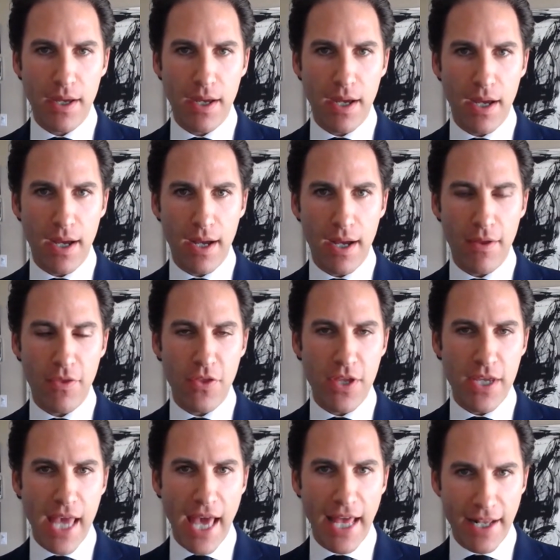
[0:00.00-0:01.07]

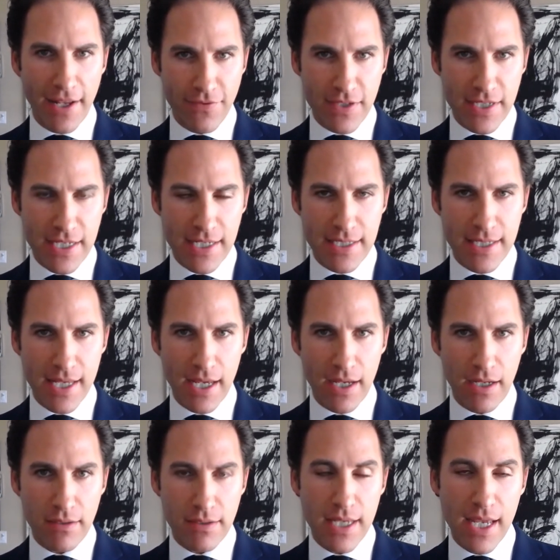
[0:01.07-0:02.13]
the NFT
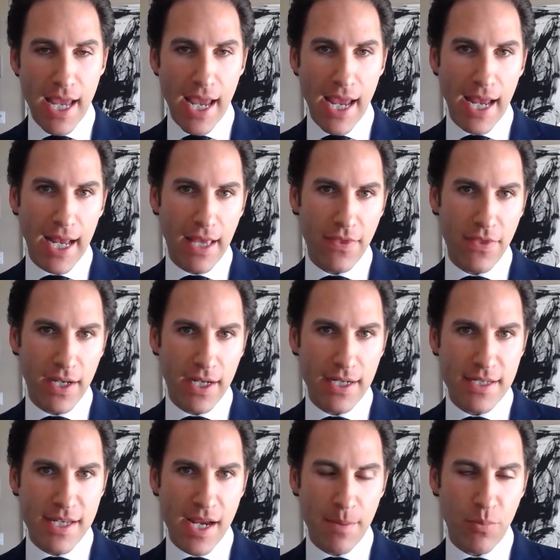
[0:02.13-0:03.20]
sales and the
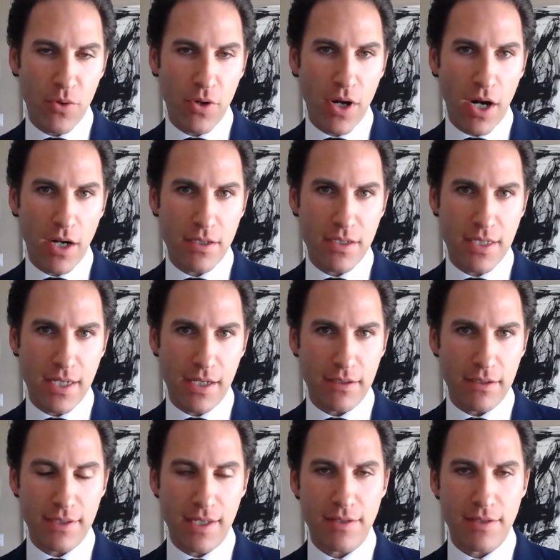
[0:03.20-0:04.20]
contemporary art sales.